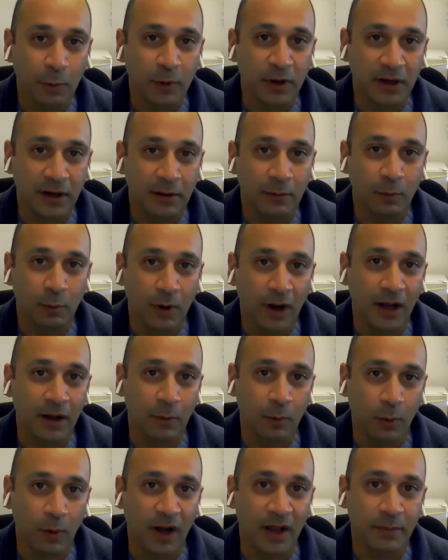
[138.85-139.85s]

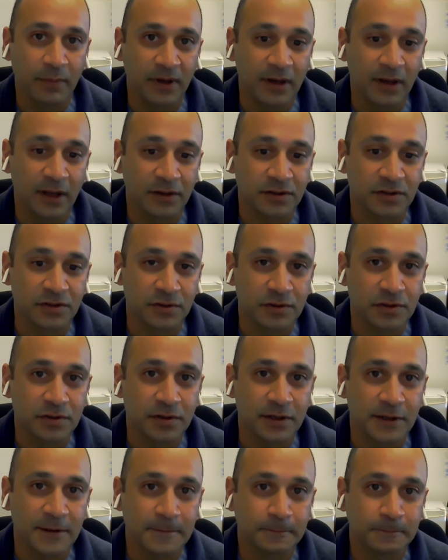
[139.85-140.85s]
why uh, pediatric
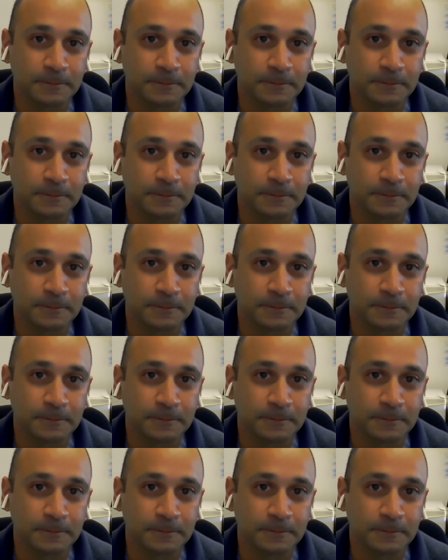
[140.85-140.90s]
surgery.